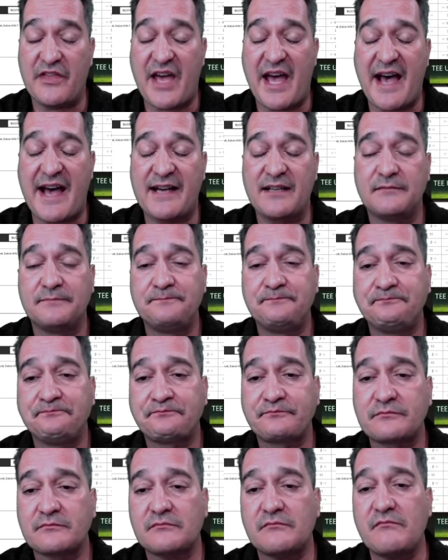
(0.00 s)
that.
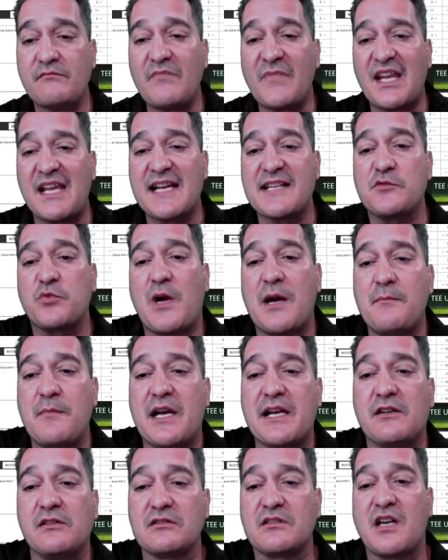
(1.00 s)
That's why
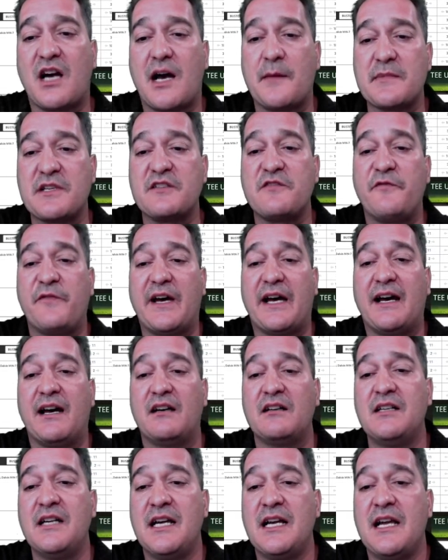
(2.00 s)
Michael Thomas
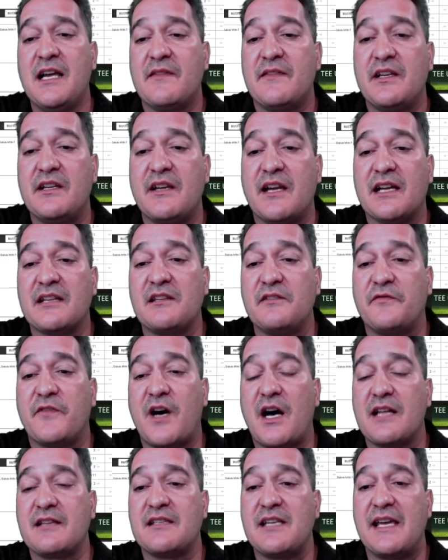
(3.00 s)
fell. Then you got
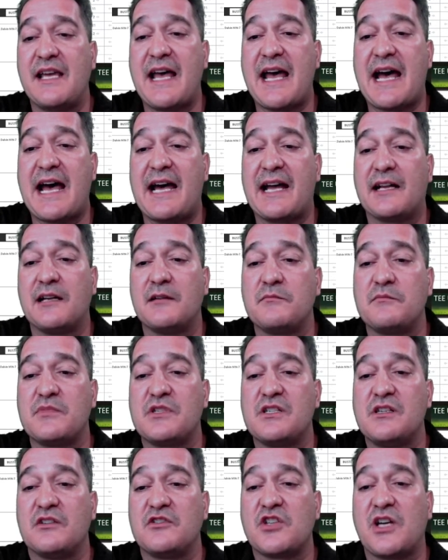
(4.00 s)
Davante
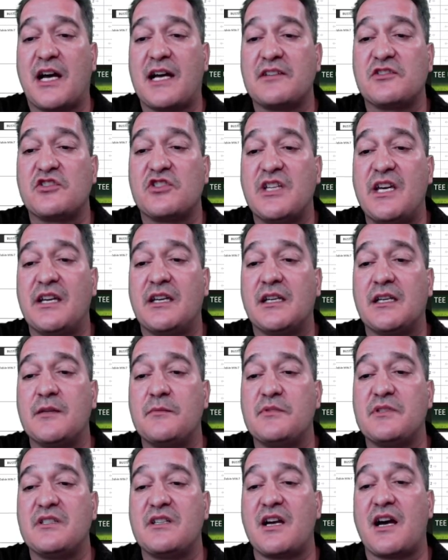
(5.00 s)
Adams, Josh
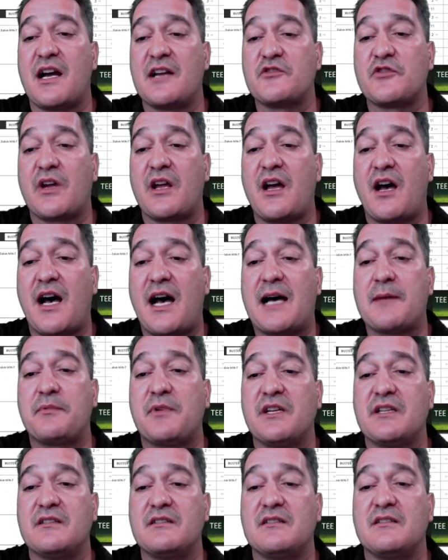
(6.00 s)
Jacobs, DeAndre
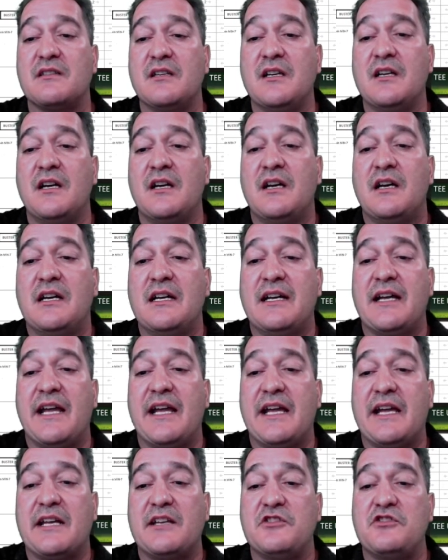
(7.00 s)
Hopkins,
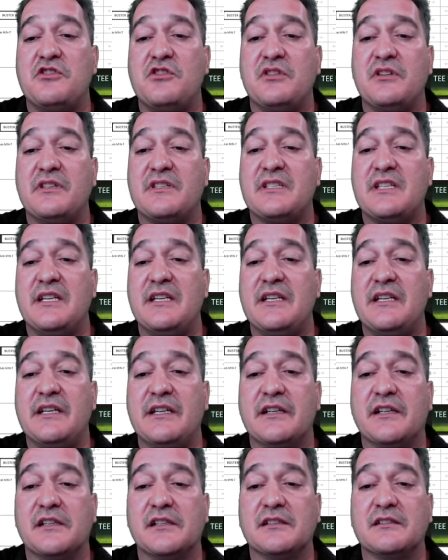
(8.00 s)
and as you can see
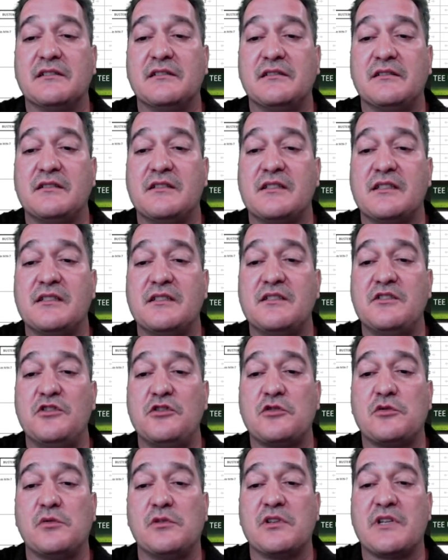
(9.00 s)
here, the
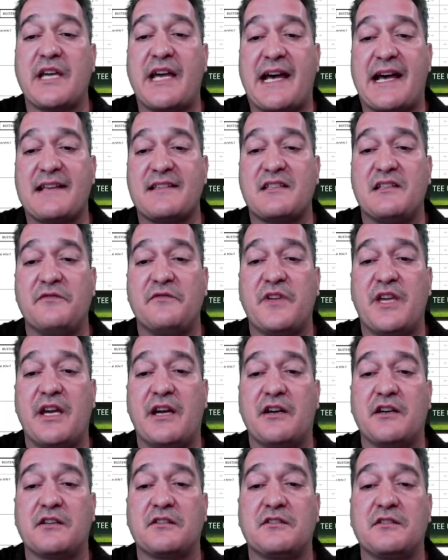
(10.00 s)
usual cast of
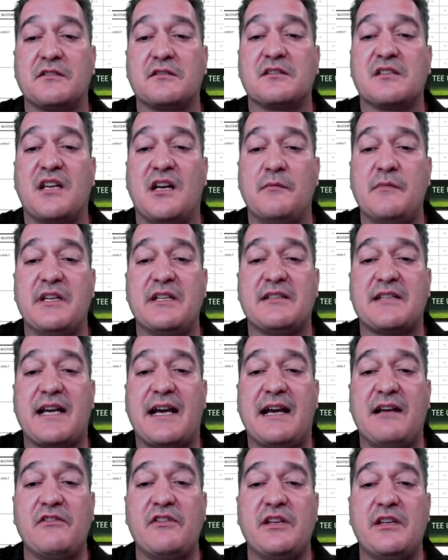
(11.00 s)
characters coming
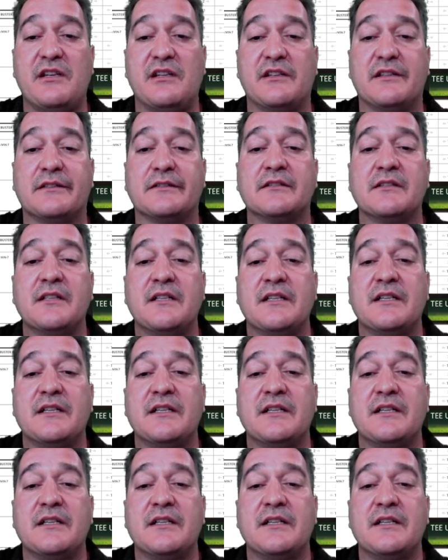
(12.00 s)
down here,